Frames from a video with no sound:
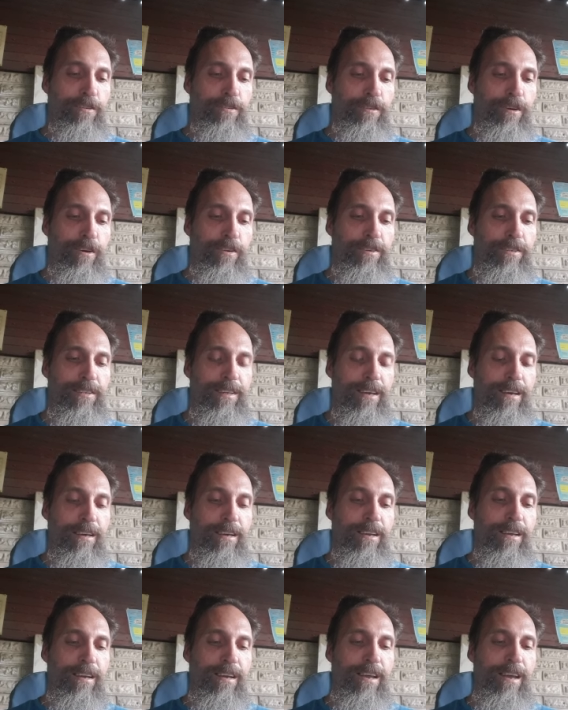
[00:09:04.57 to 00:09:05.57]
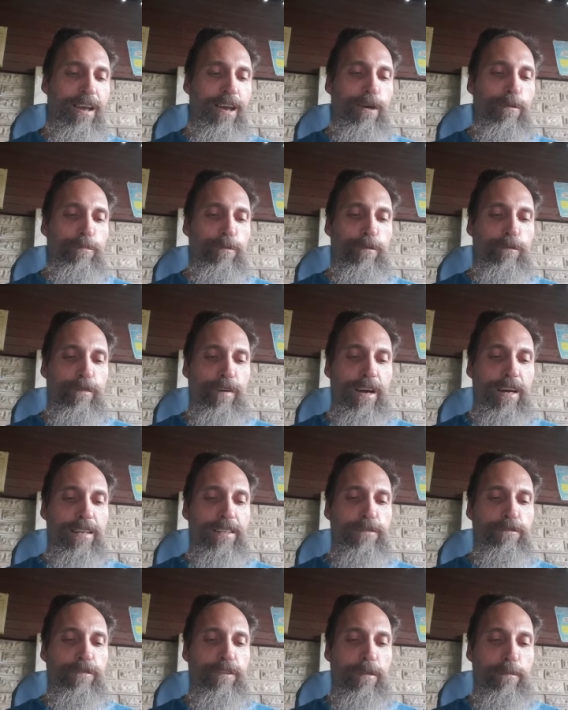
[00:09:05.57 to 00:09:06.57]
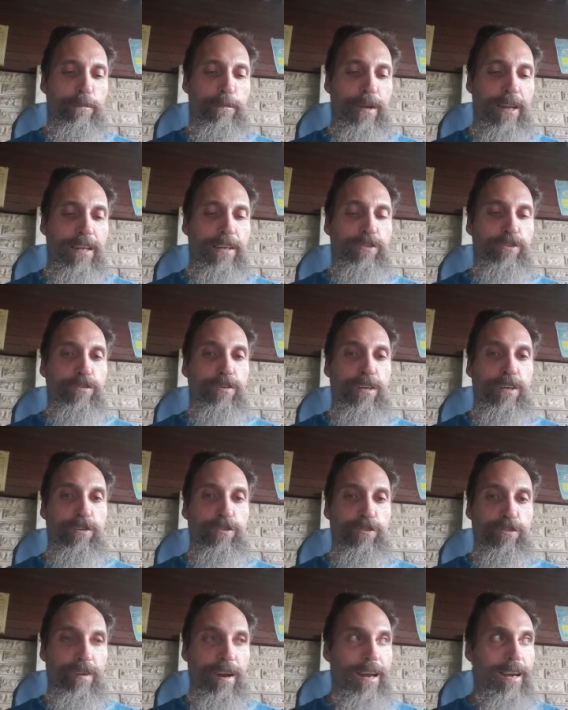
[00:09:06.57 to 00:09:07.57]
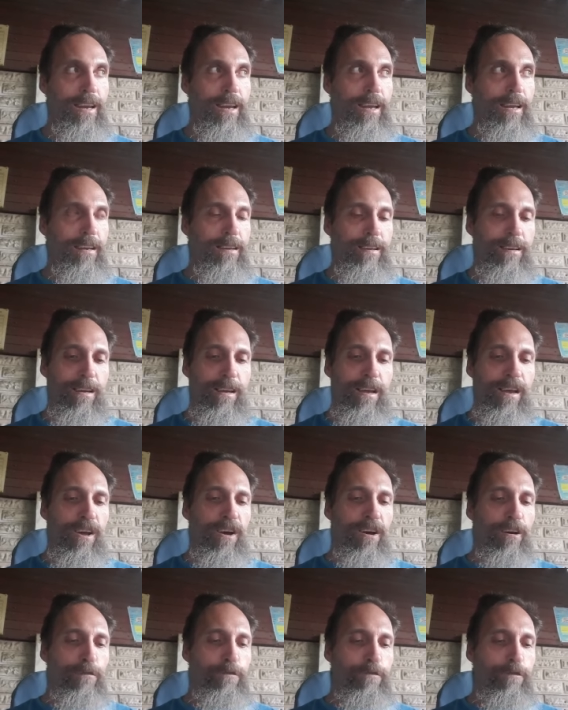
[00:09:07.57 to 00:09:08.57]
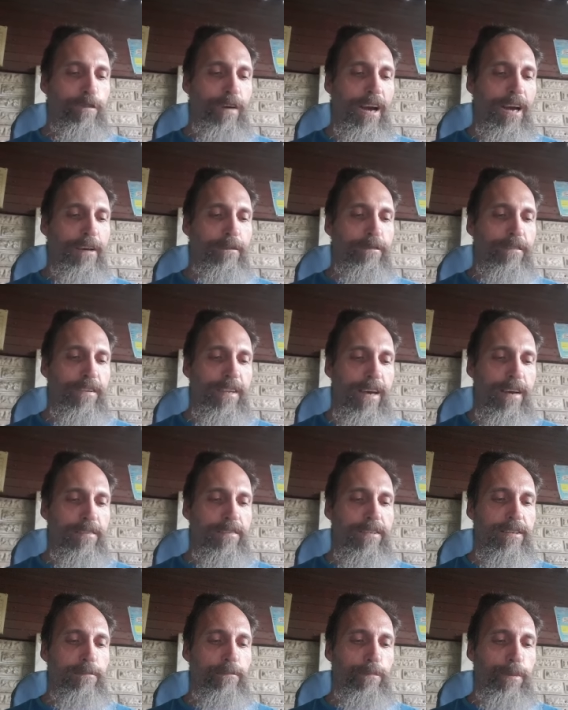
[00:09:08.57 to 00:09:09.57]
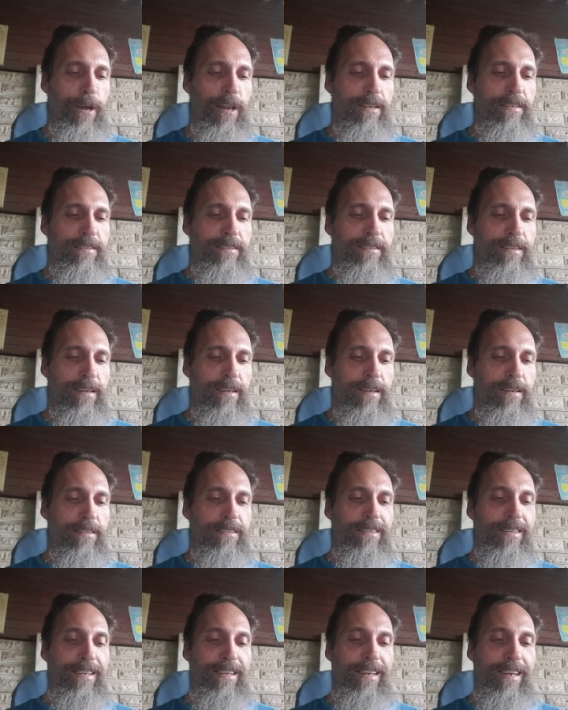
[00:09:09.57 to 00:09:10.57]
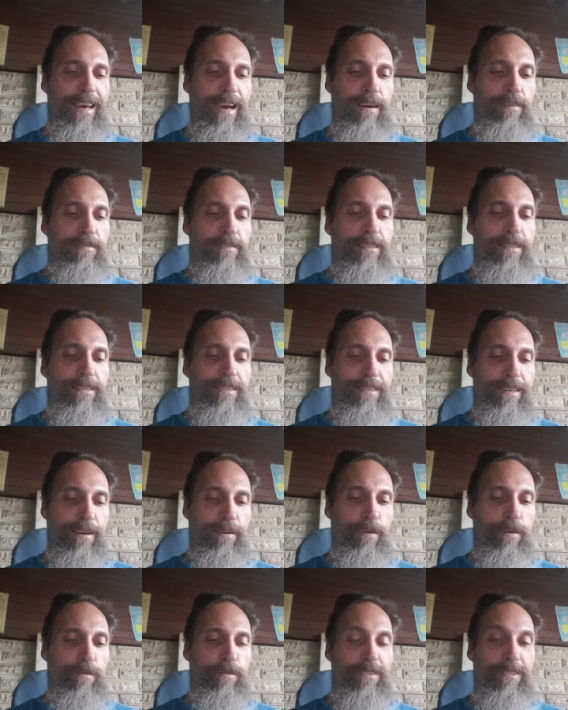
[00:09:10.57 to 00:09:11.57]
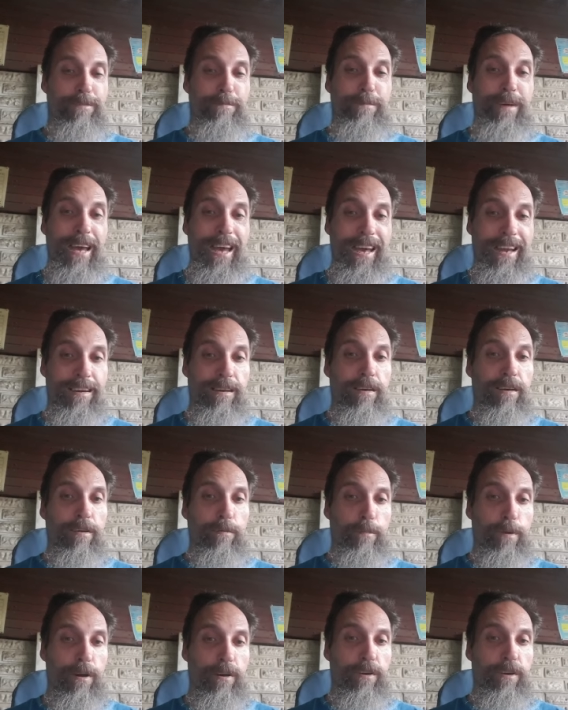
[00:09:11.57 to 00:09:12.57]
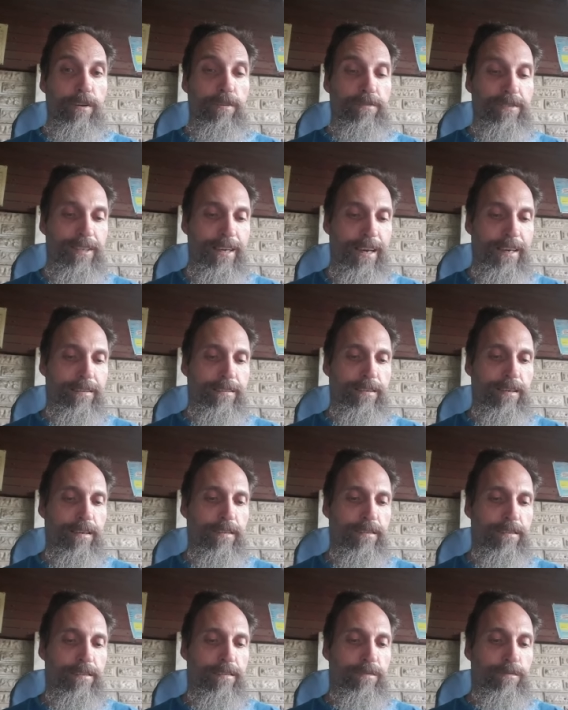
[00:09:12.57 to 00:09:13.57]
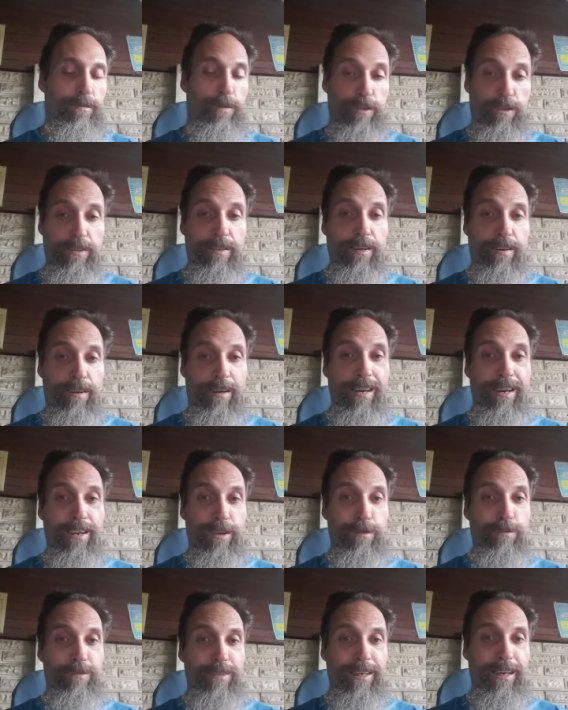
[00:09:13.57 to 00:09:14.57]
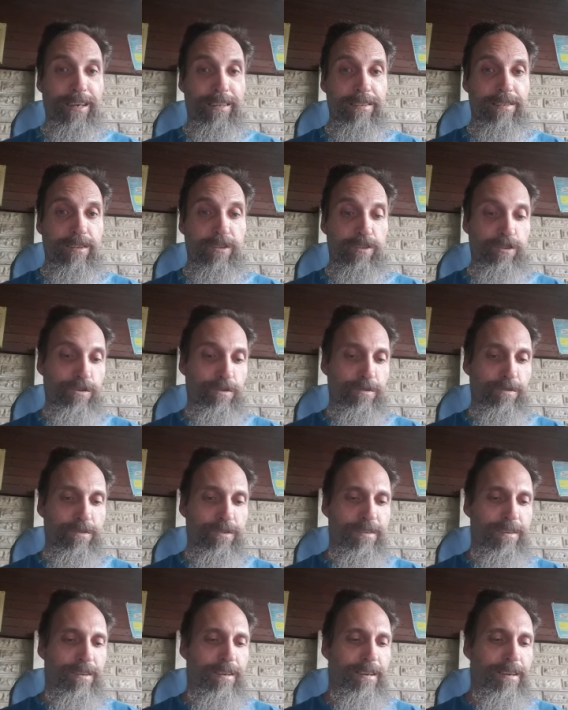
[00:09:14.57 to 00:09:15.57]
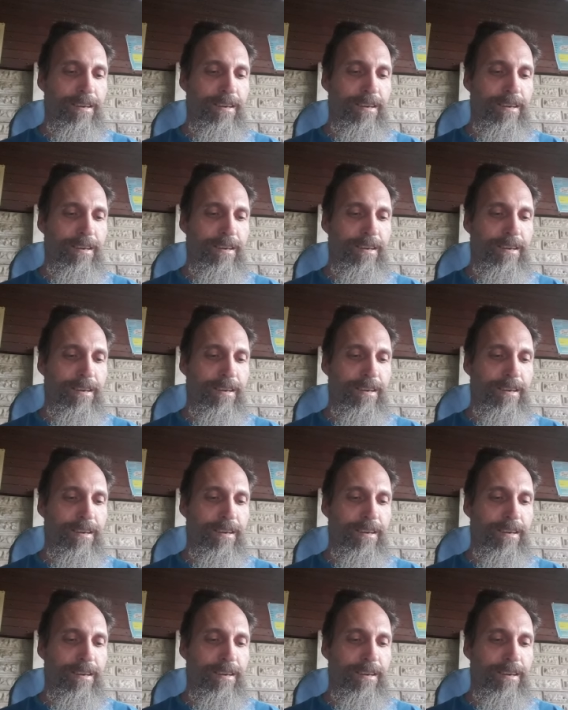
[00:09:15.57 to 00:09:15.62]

Authority, provides for the military training of 5,000 Palestinians in counter-terrorism and commando tactics, which they're going to use against the Jews.